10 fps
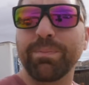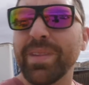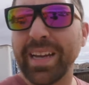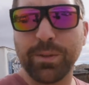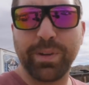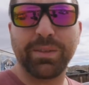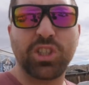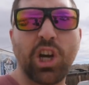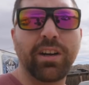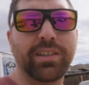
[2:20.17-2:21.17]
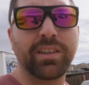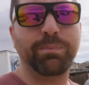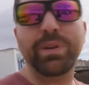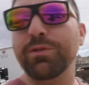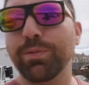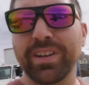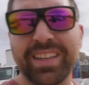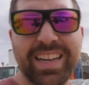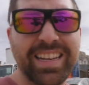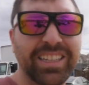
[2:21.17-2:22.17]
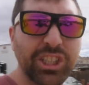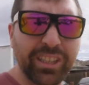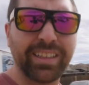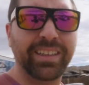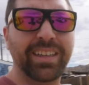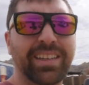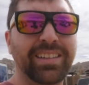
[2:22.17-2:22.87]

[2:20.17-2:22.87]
Nice big chunks of beef brisket and a chili.